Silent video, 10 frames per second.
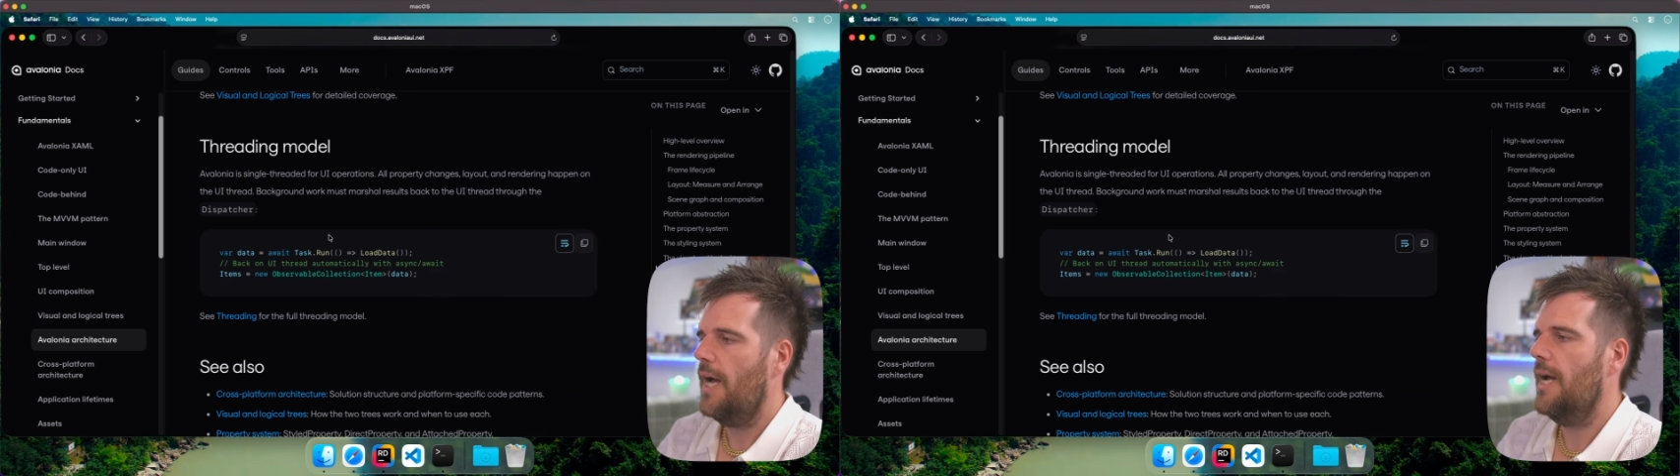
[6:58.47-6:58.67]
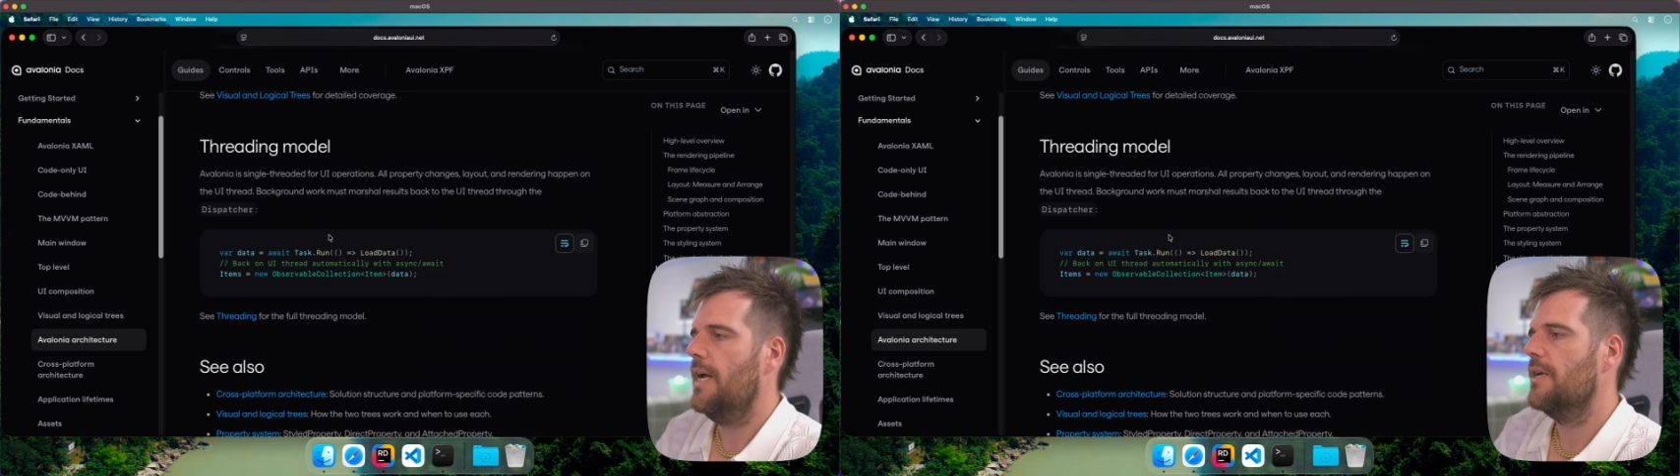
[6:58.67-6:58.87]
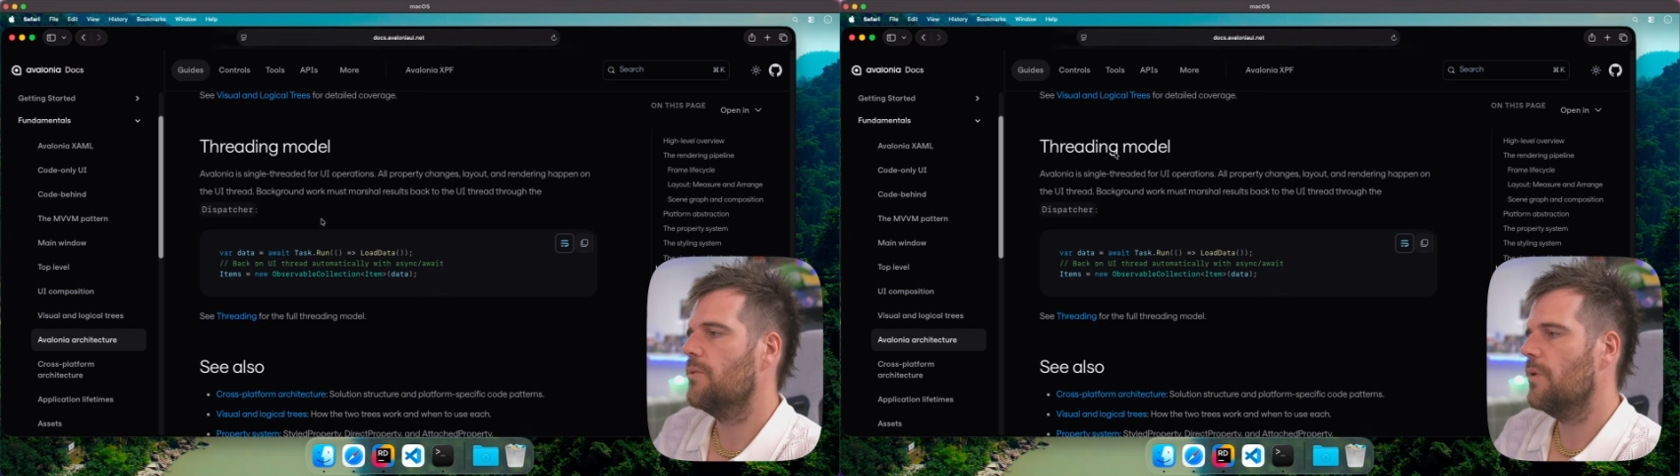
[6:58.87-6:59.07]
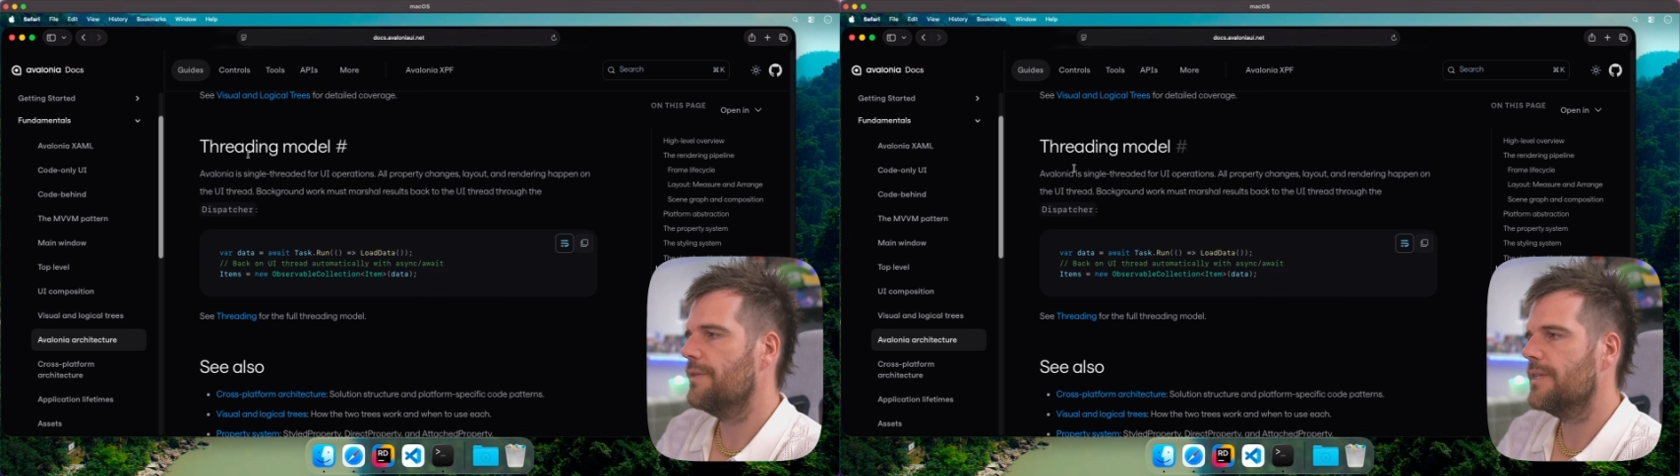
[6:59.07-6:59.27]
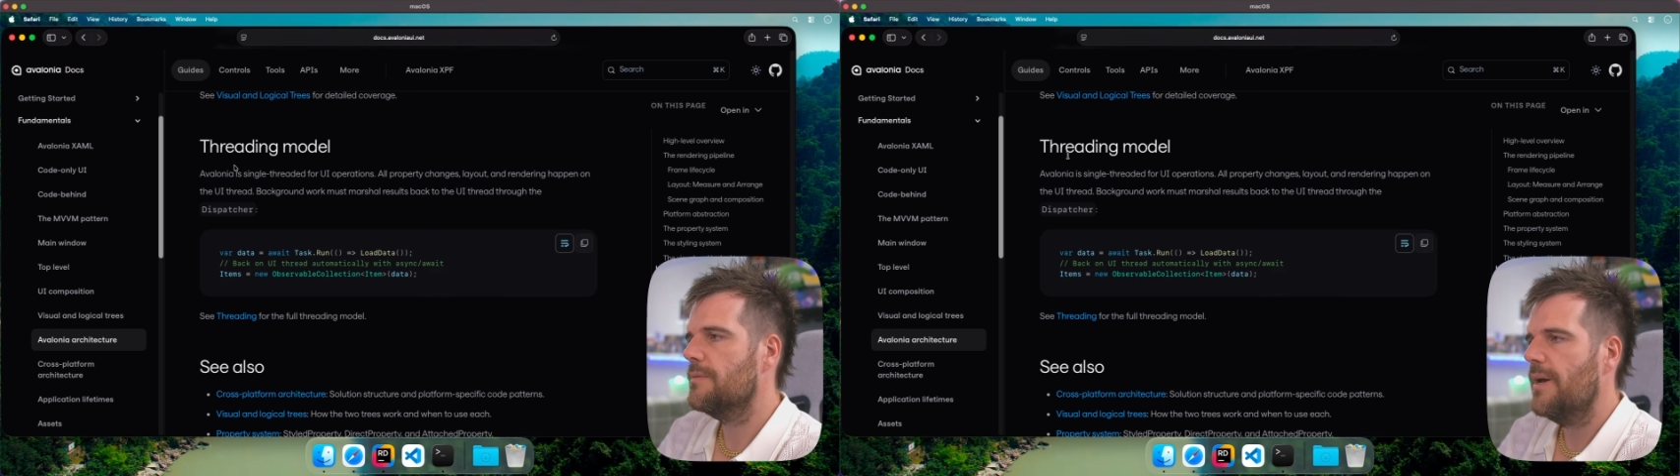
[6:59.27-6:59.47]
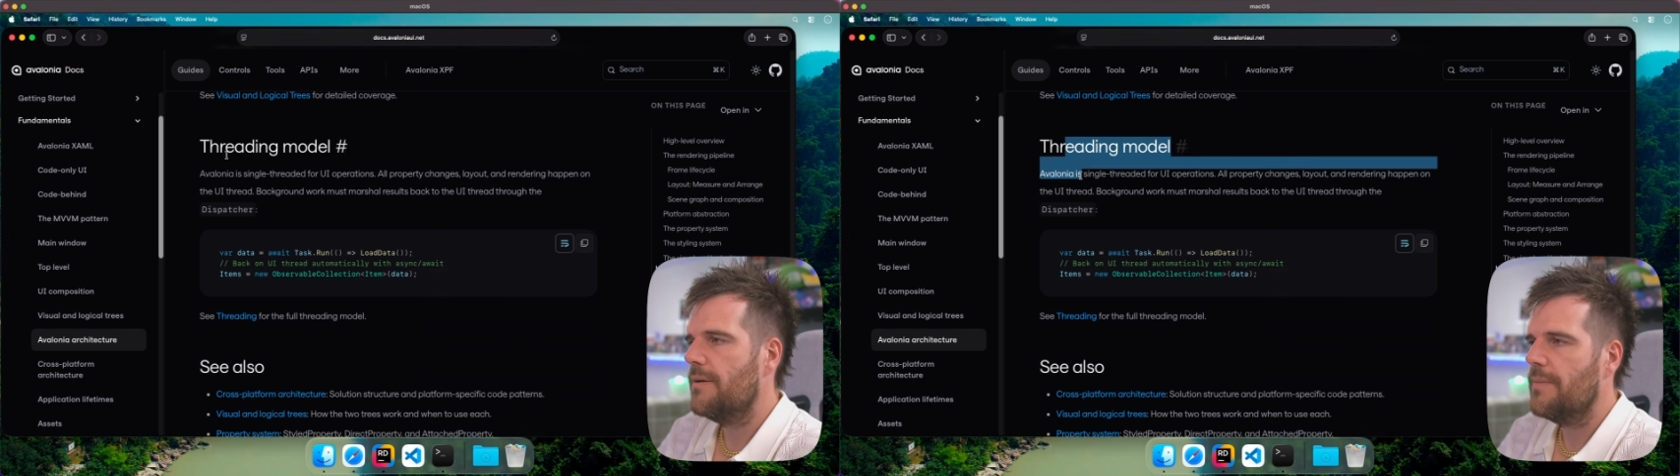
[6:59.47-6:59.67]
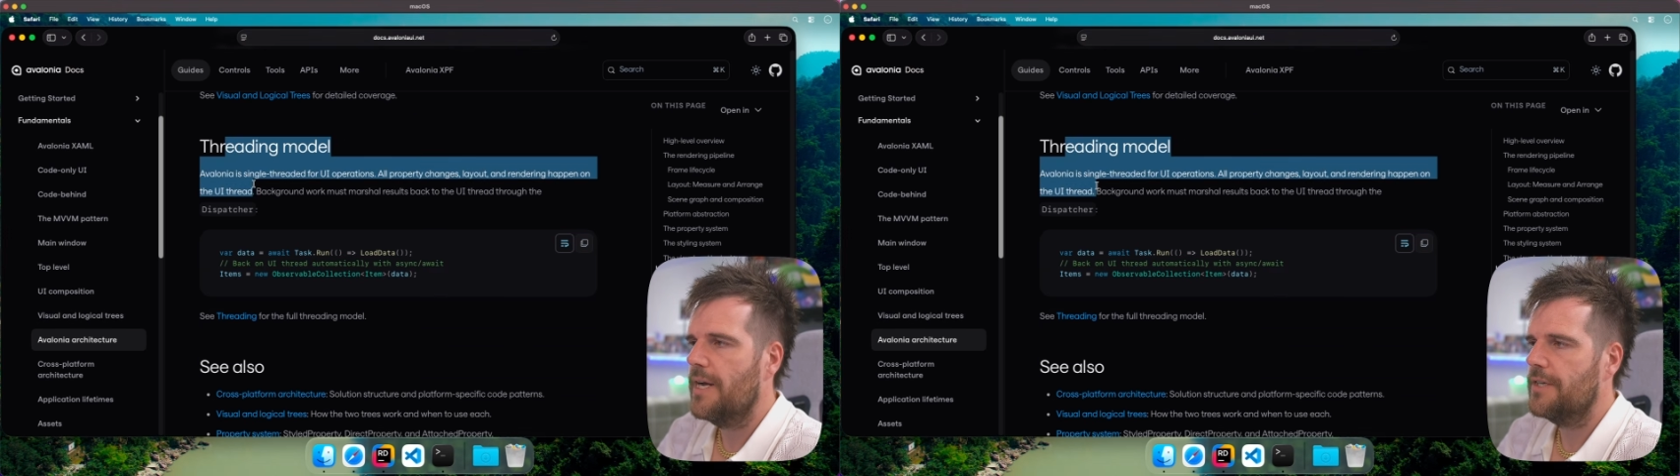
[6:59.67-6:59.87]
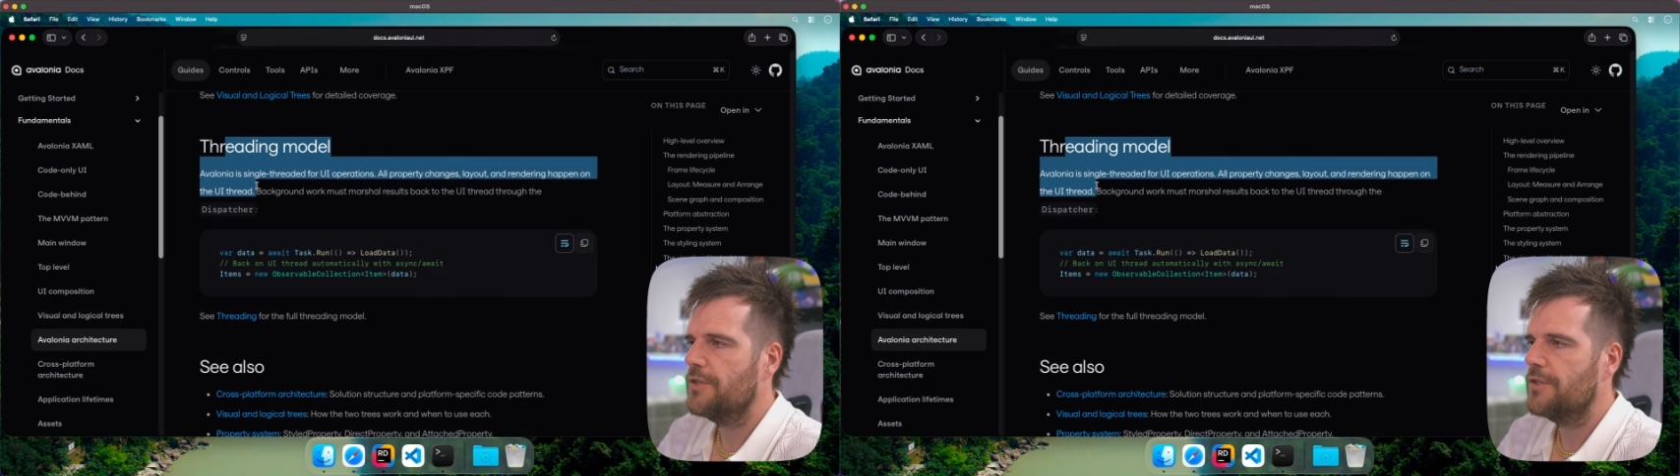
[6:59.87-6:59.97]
And one thing to bear in mind,